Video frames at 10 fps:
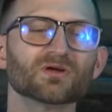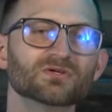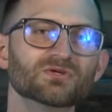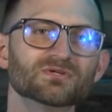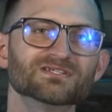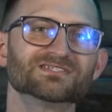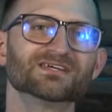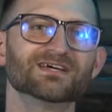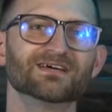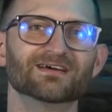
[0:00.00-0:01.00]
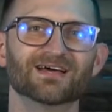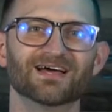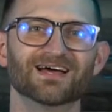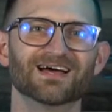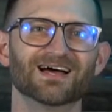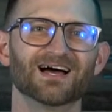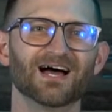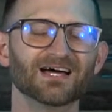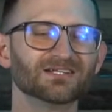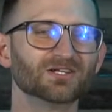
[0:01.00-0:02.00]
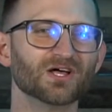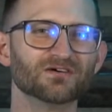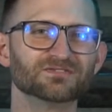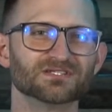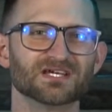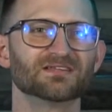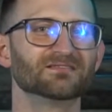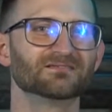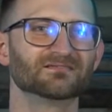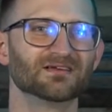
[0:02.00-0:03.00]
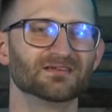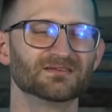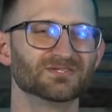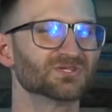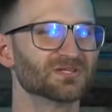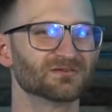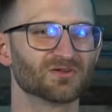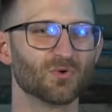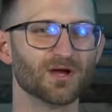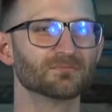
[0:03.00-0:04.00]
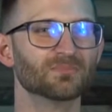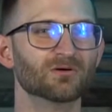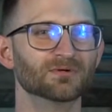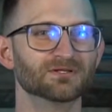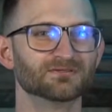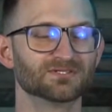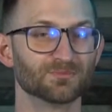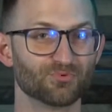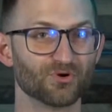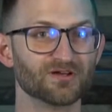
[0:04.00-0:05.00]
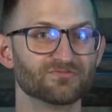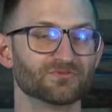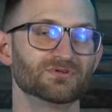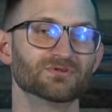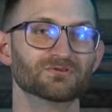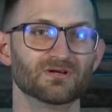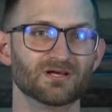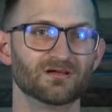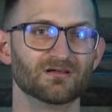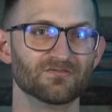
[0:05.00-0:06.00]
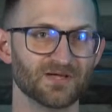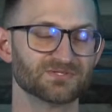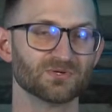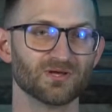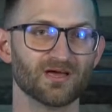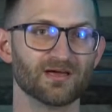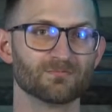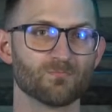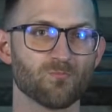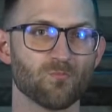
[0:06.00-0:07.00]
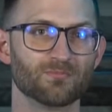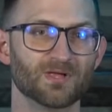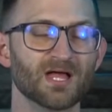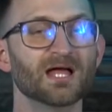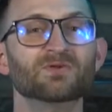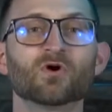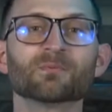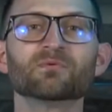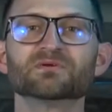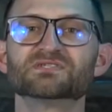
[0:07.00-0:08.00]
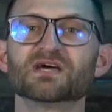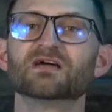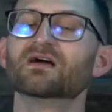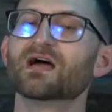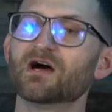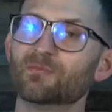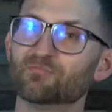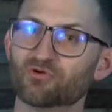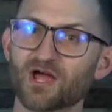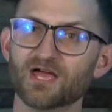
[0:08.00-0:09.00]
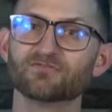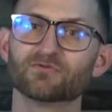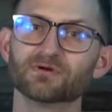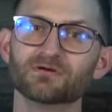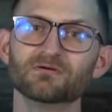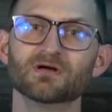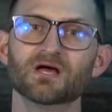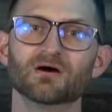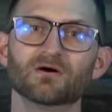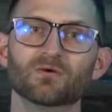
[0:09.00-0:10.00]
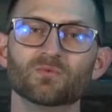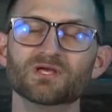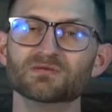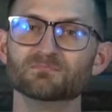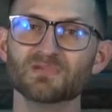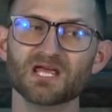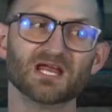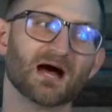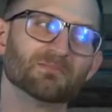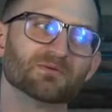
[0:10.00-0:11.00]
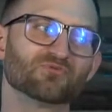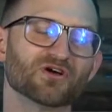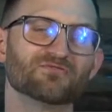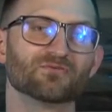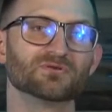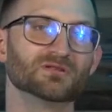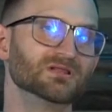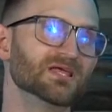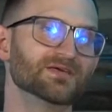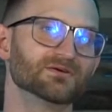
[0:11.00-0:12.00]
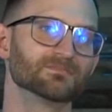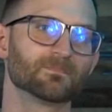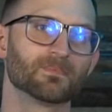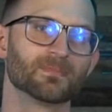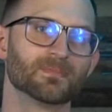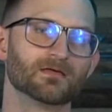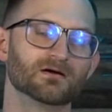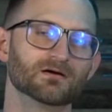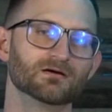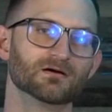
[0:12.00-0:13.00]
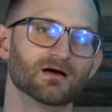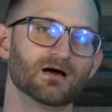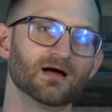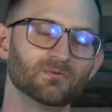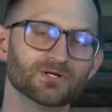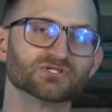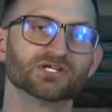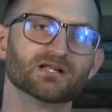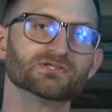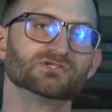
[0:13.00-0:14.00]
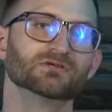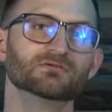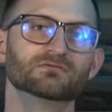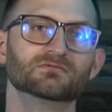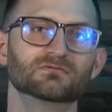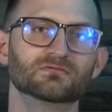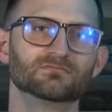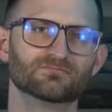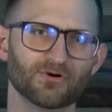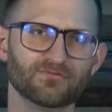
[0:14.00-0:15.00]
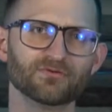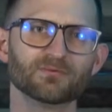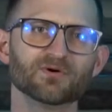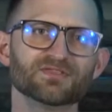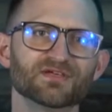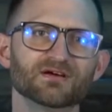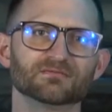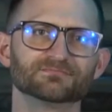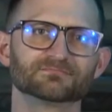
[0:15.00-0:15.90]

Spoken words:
You can say, I'd love to take just a quick moment to pray for you, if that's okay. And normally when we say, hey, I'll be praying for you, we mean I'm going to pray for you later. I want to challenge you, pray for them right there.